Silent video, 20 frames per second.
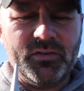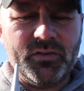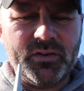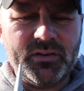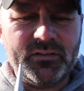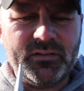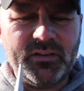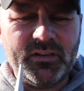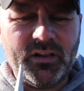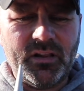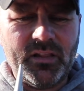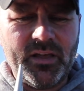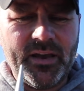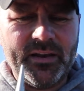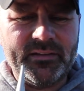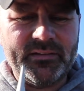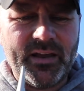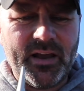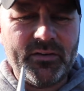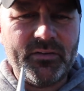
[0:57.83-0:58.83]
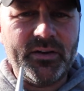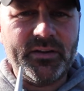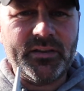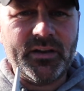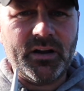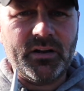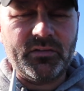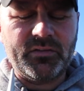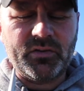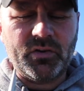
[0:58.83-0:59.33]
You can see the line tie right
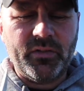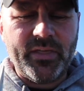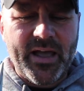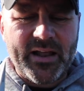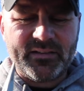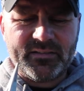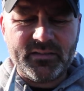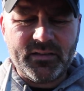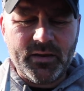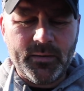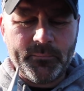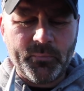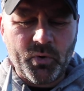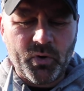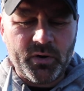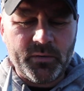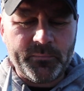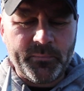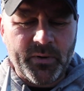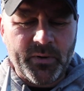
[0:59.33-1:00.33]
there. So that's the important